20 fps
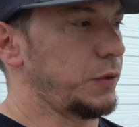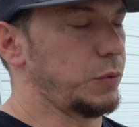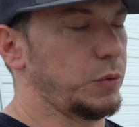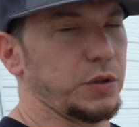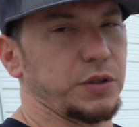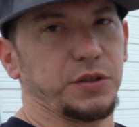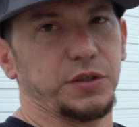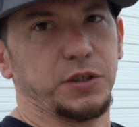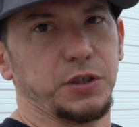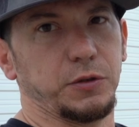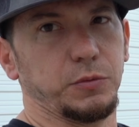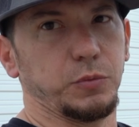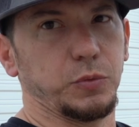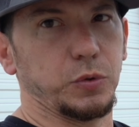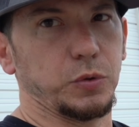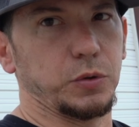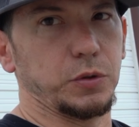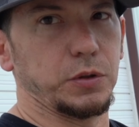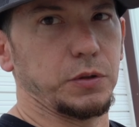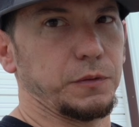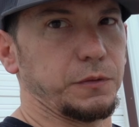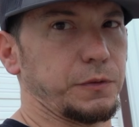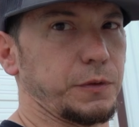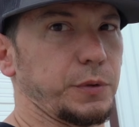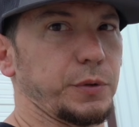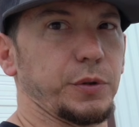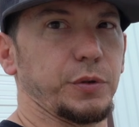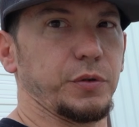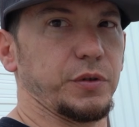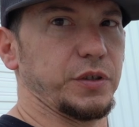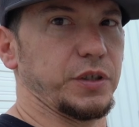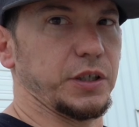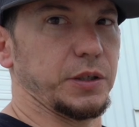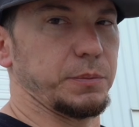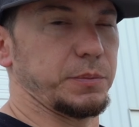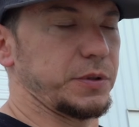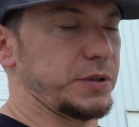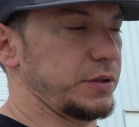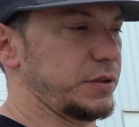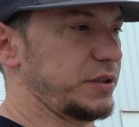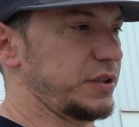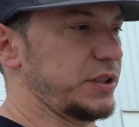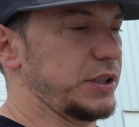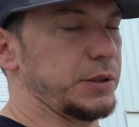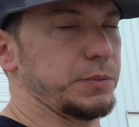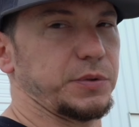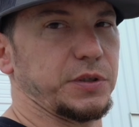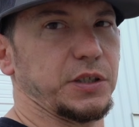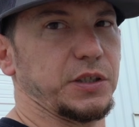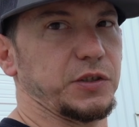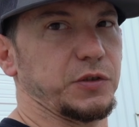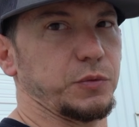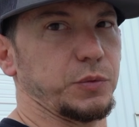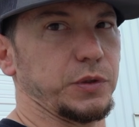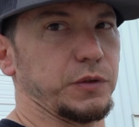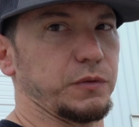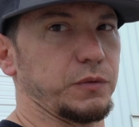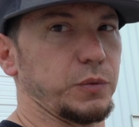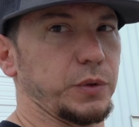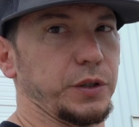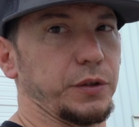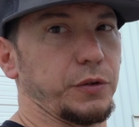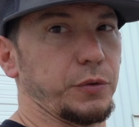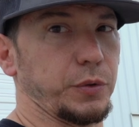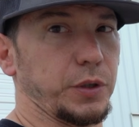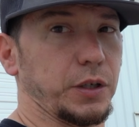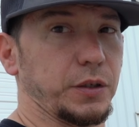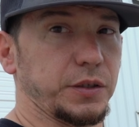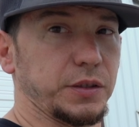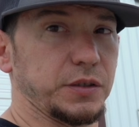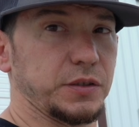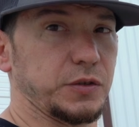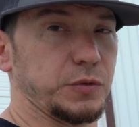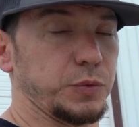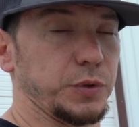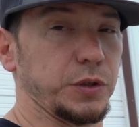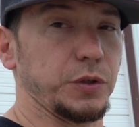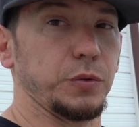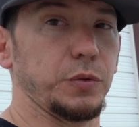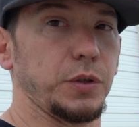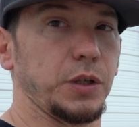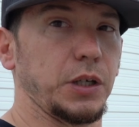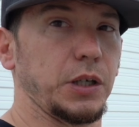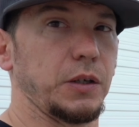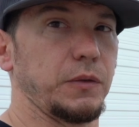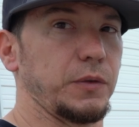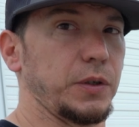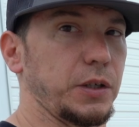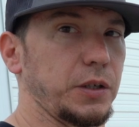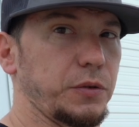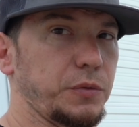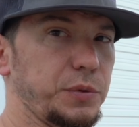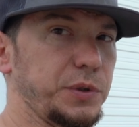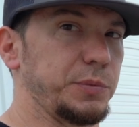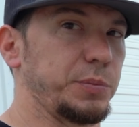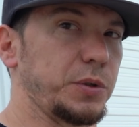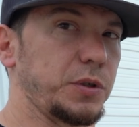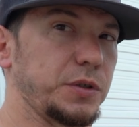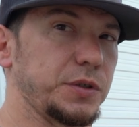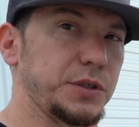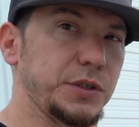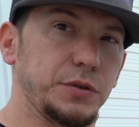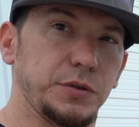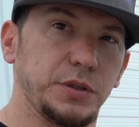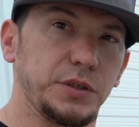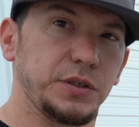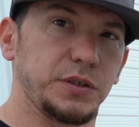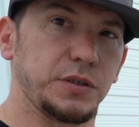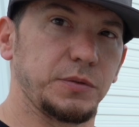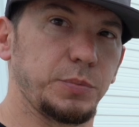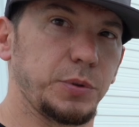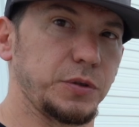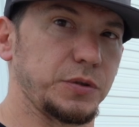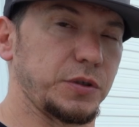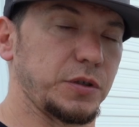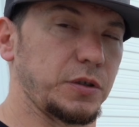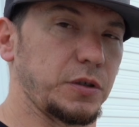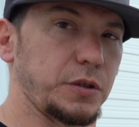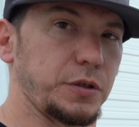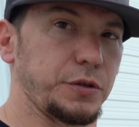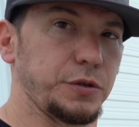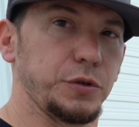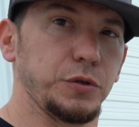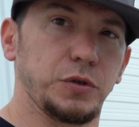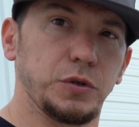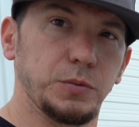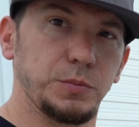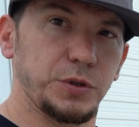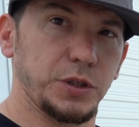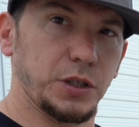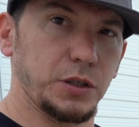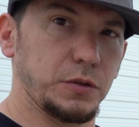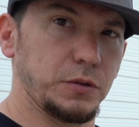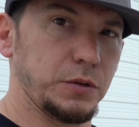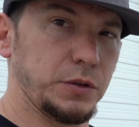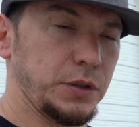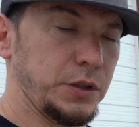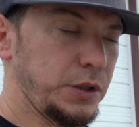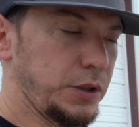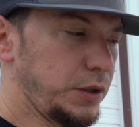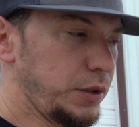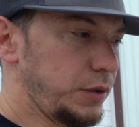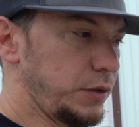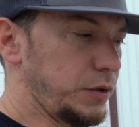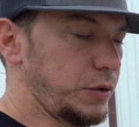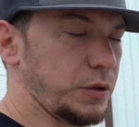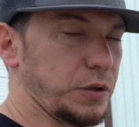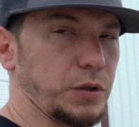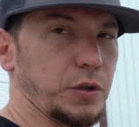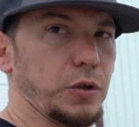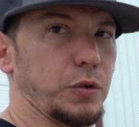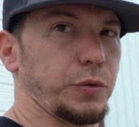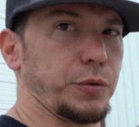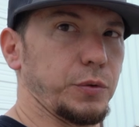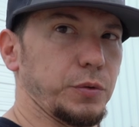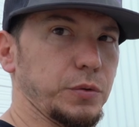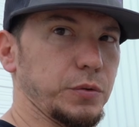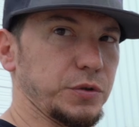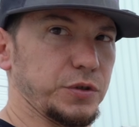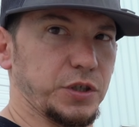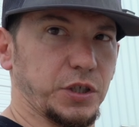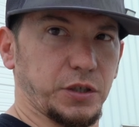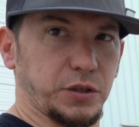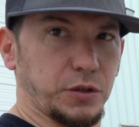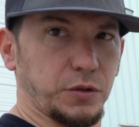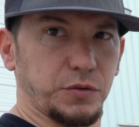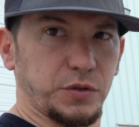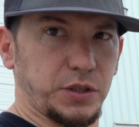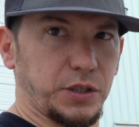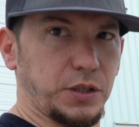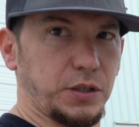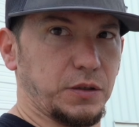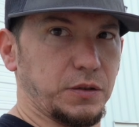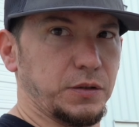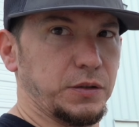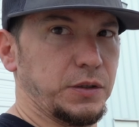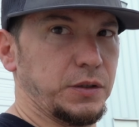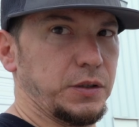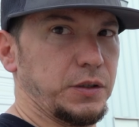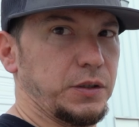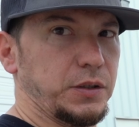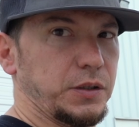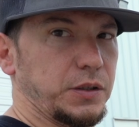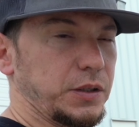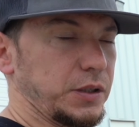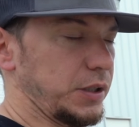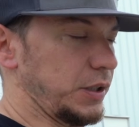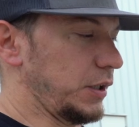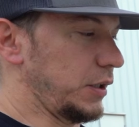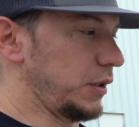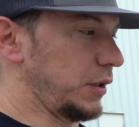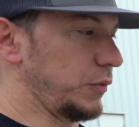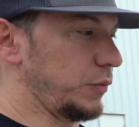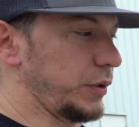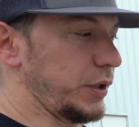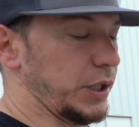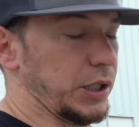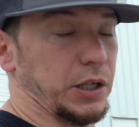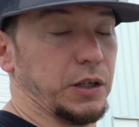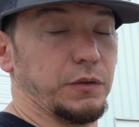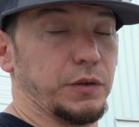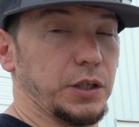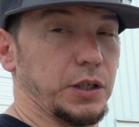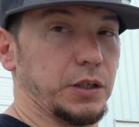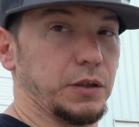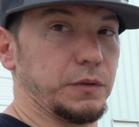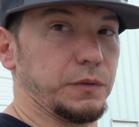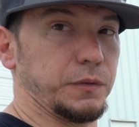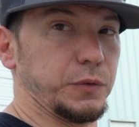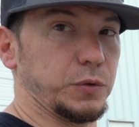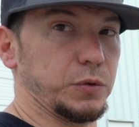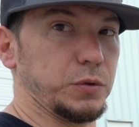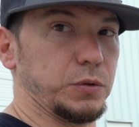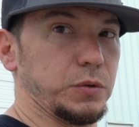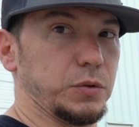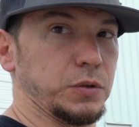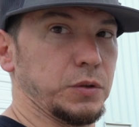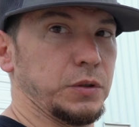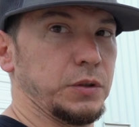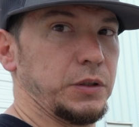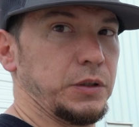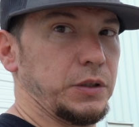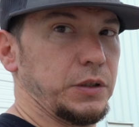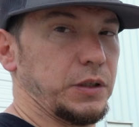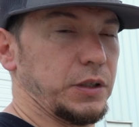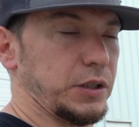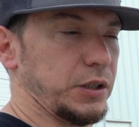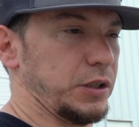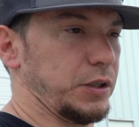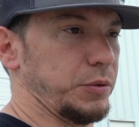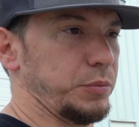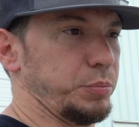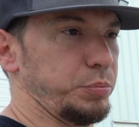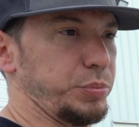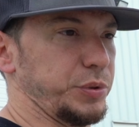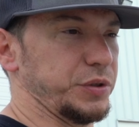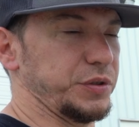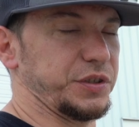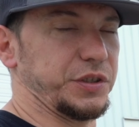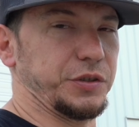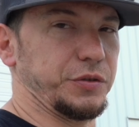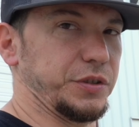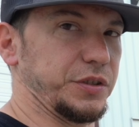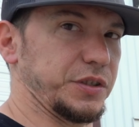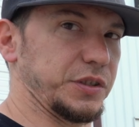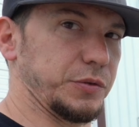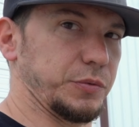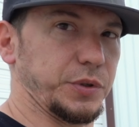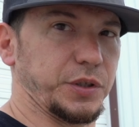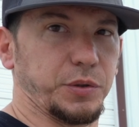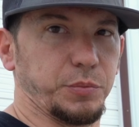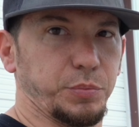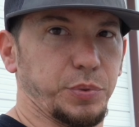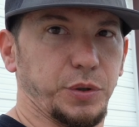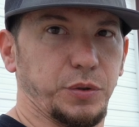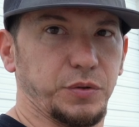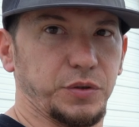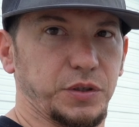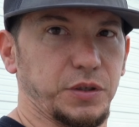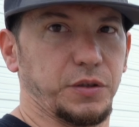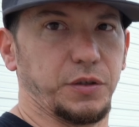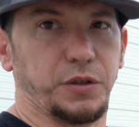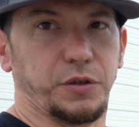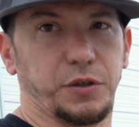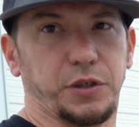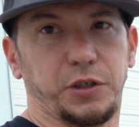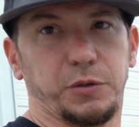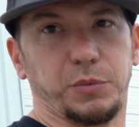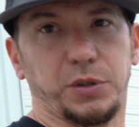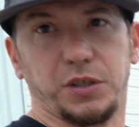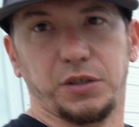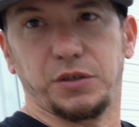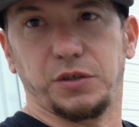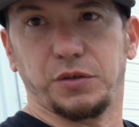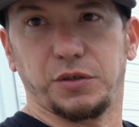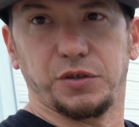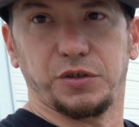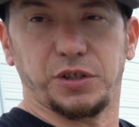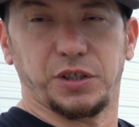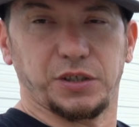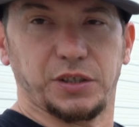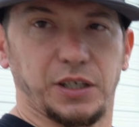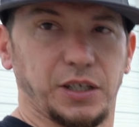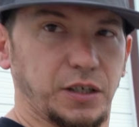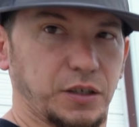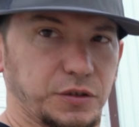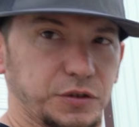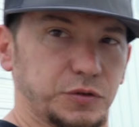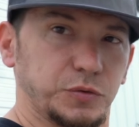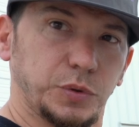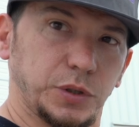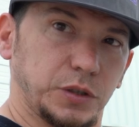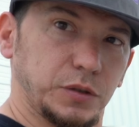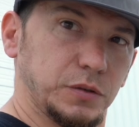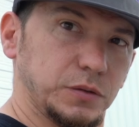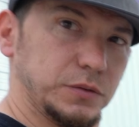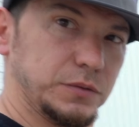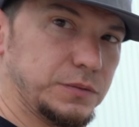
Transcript: you want to see more further in-depth steps as we've went throughout this, we do have a 3-part series posted on our YouTube channel. You can go through and check those out. And then we have a full build series that we composed in 13 minutes. You can check that out as well.